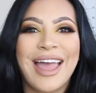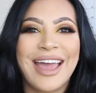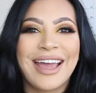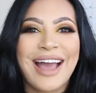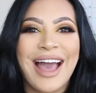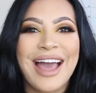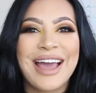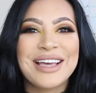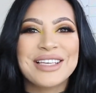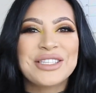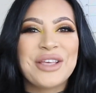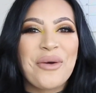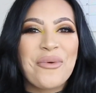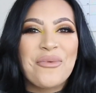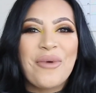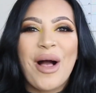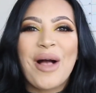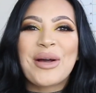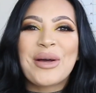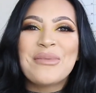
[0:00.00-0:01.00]
Hey guys,
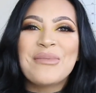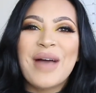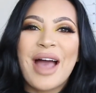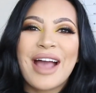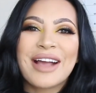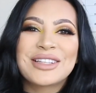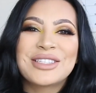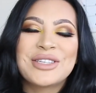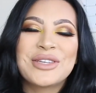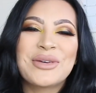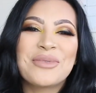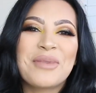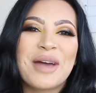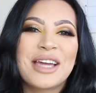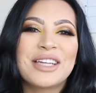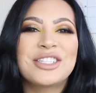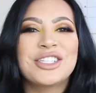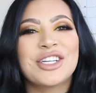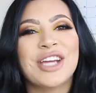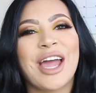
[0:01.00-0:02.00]
welcome back to
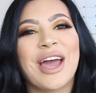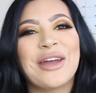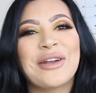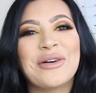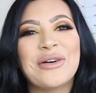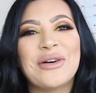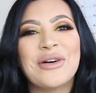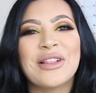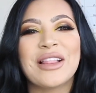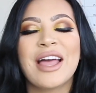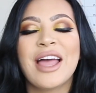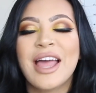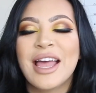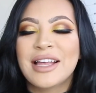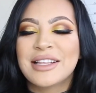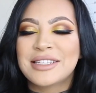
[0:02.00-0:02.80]
my channel.